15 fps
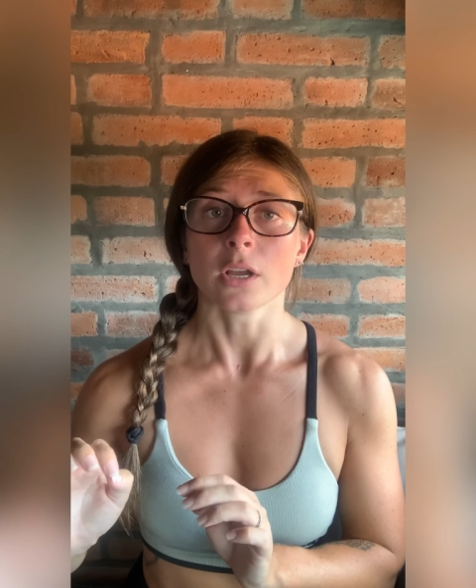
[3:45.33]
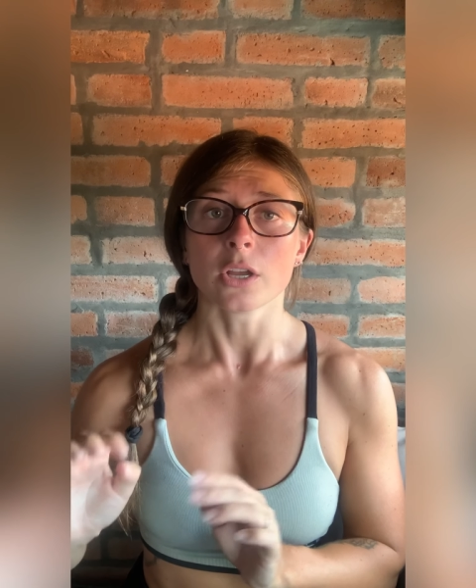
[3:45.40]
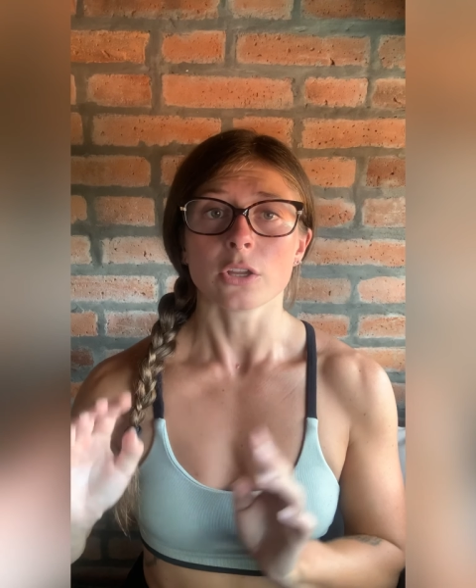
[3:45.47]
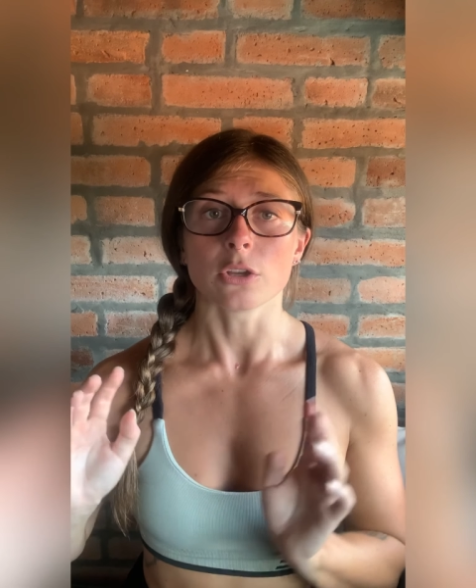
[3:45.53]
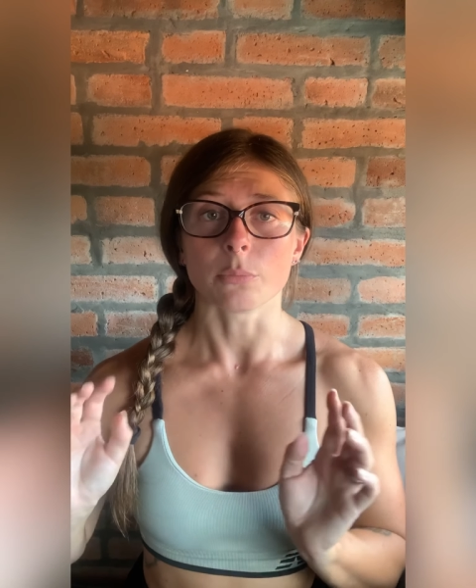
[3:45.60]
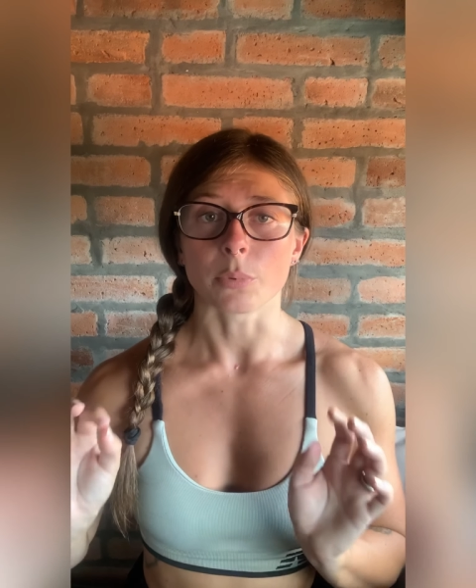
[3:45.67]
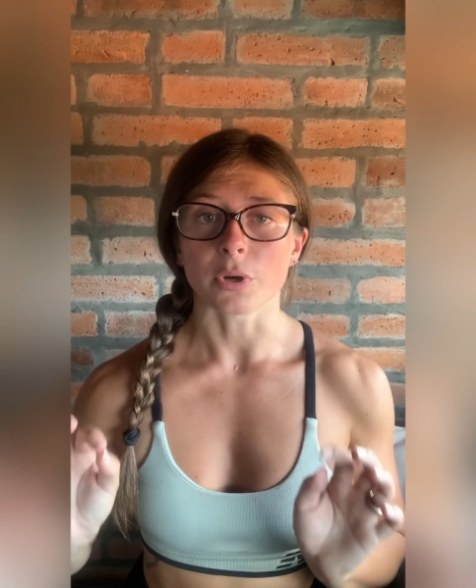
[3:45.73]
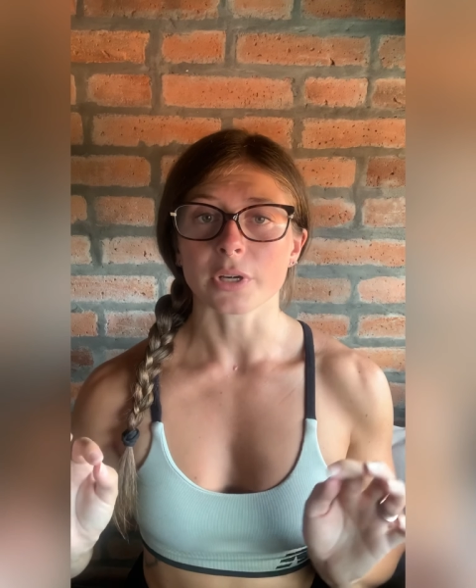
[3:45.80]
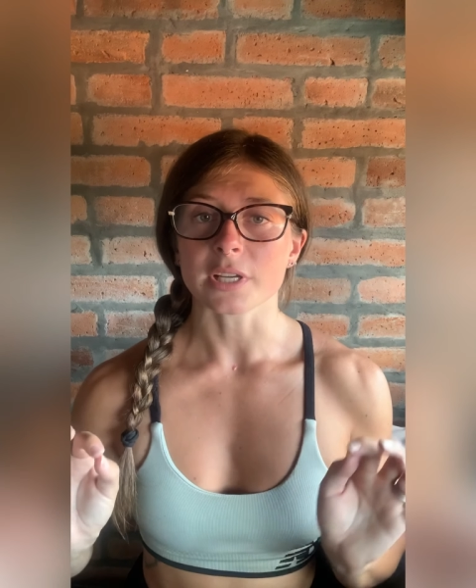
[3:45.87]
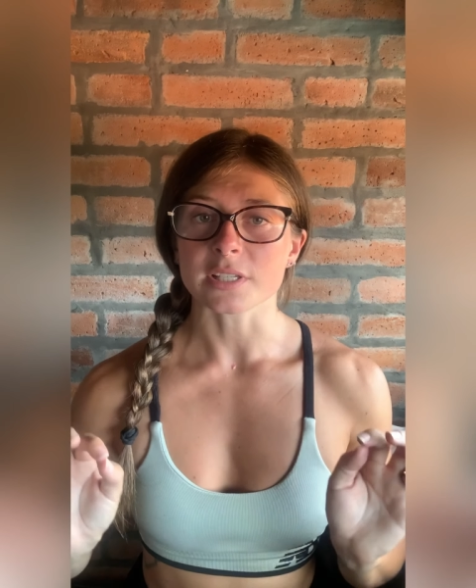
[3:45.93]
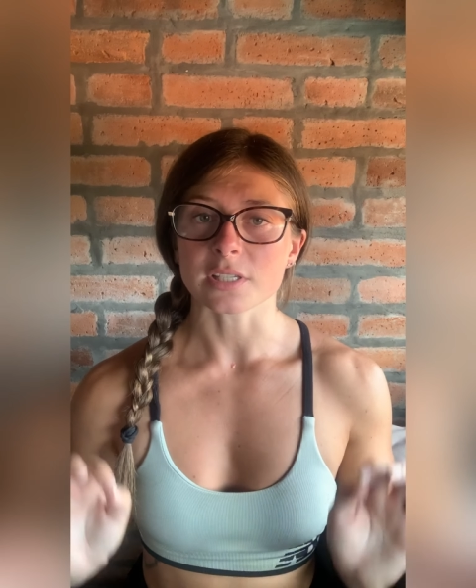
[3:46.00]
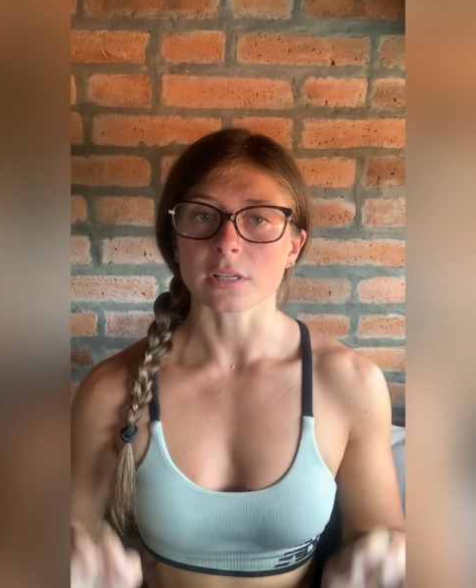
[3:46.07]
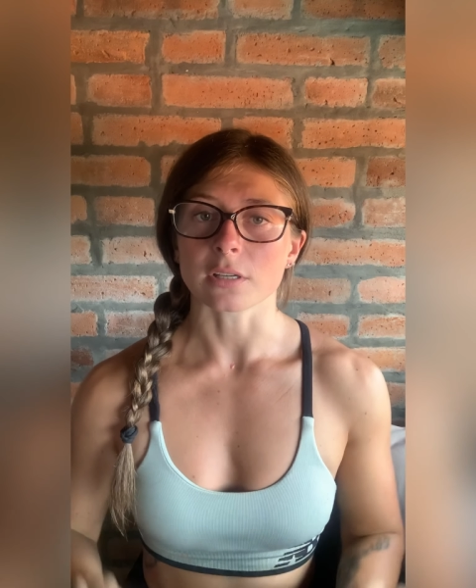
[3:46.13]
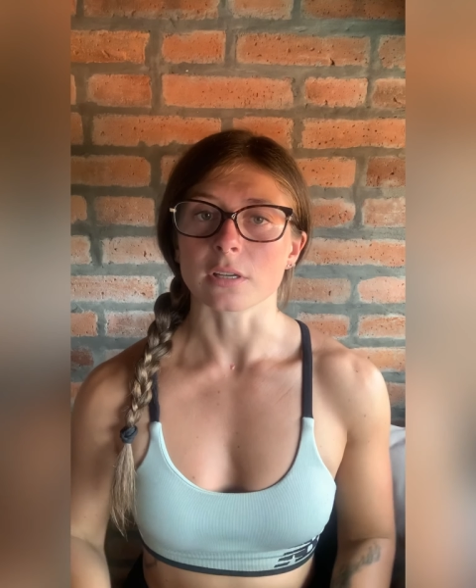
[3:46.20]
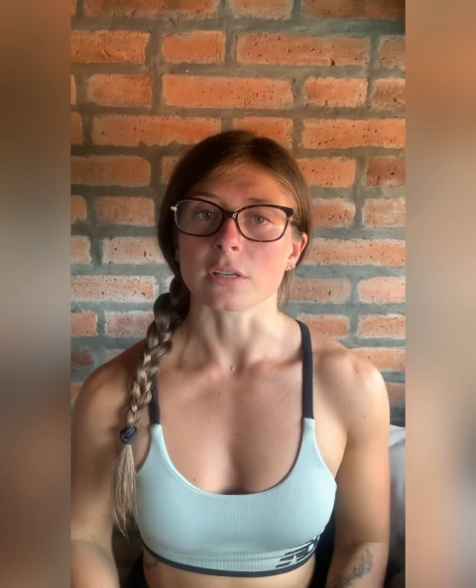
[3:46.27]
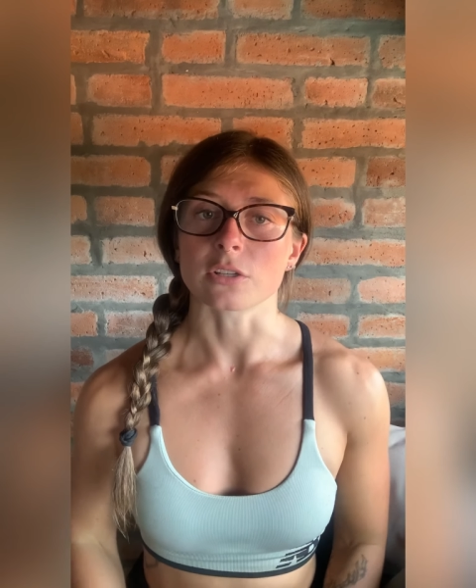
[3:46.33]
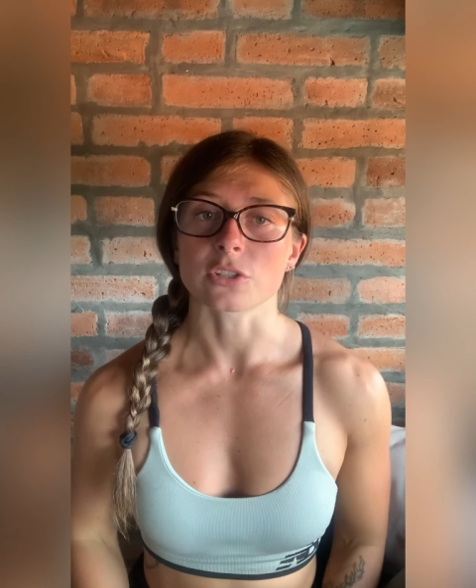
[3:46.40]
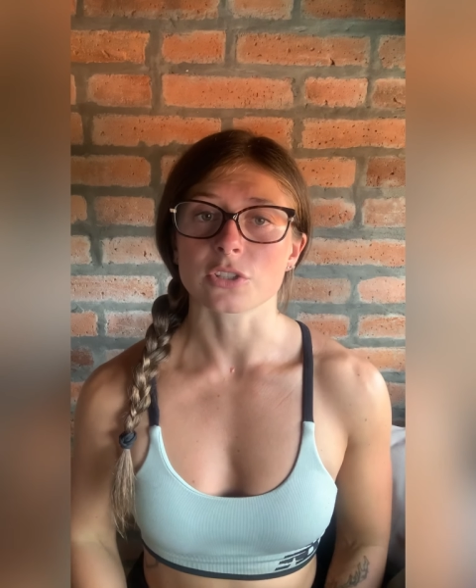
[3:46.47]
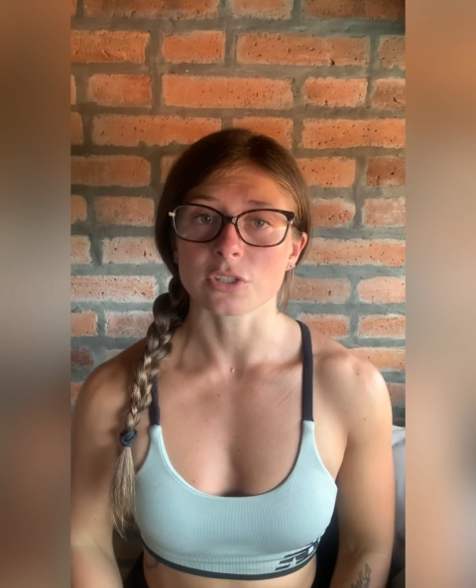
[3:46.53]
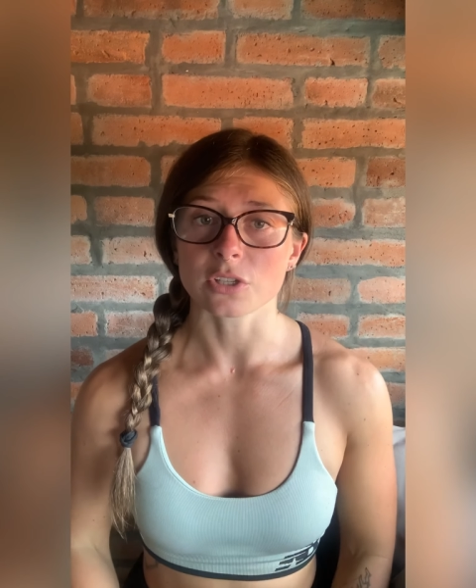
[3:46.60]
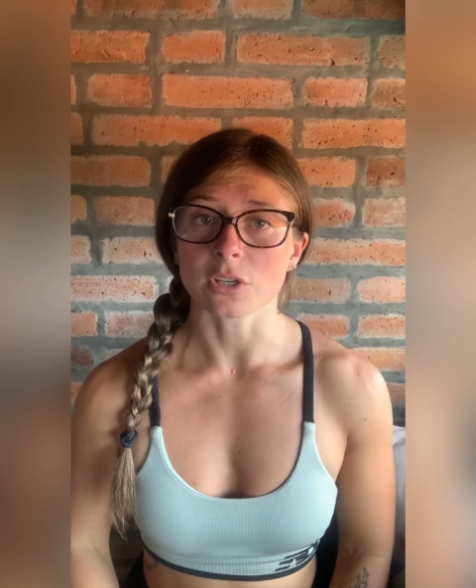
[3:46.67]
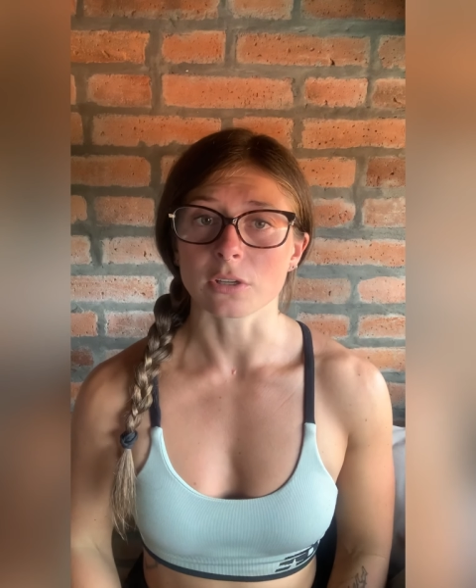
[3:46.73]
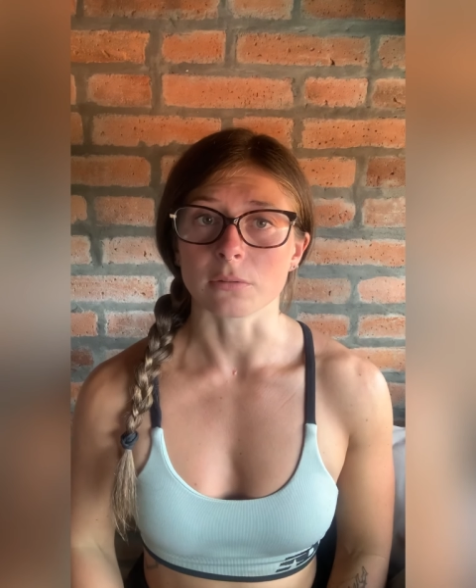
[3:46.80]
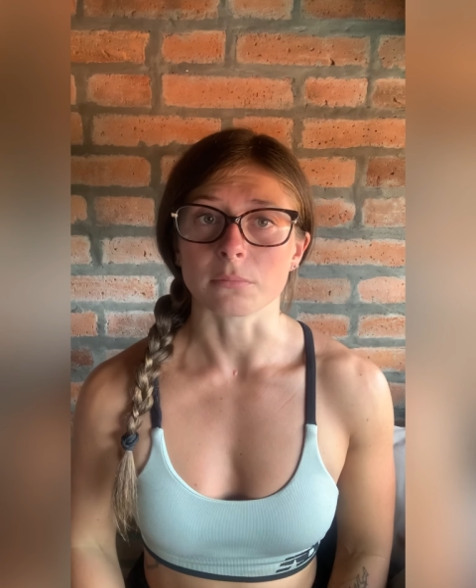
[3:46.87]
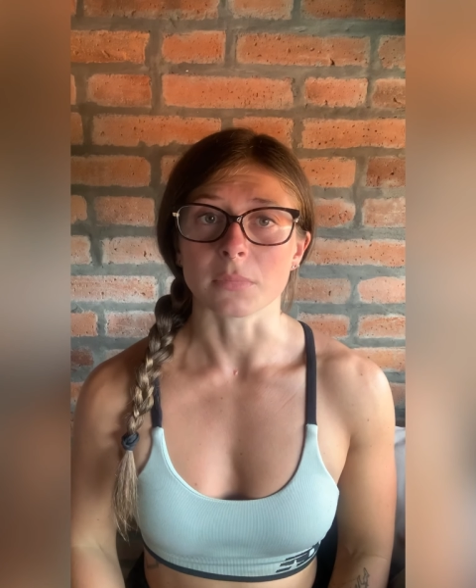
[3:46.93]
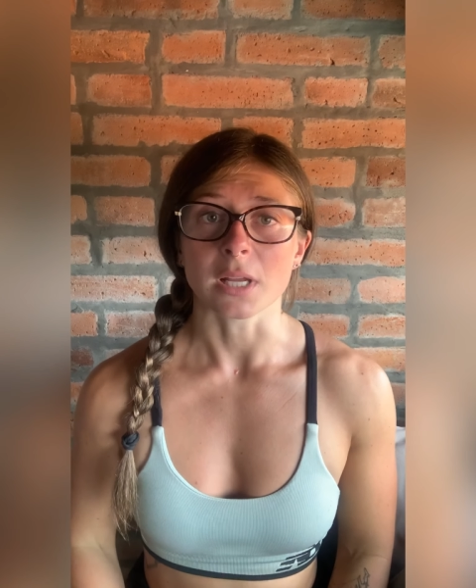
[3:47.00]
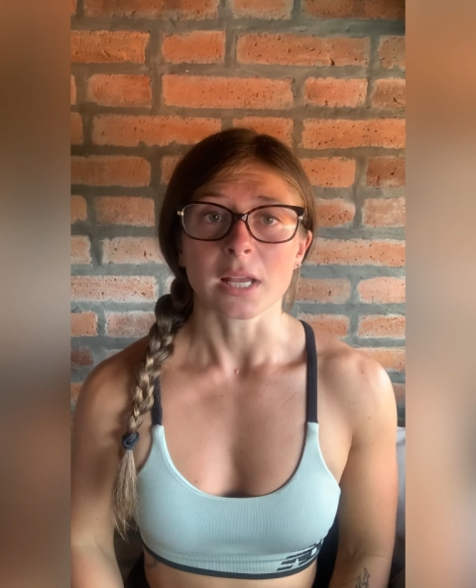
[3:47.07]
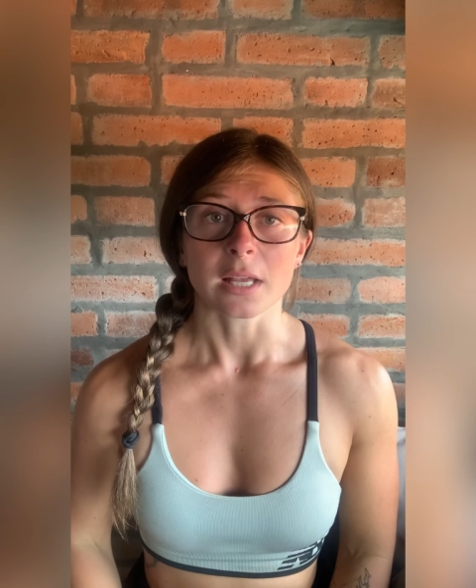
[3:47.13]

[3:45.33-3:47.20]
your body is going to assume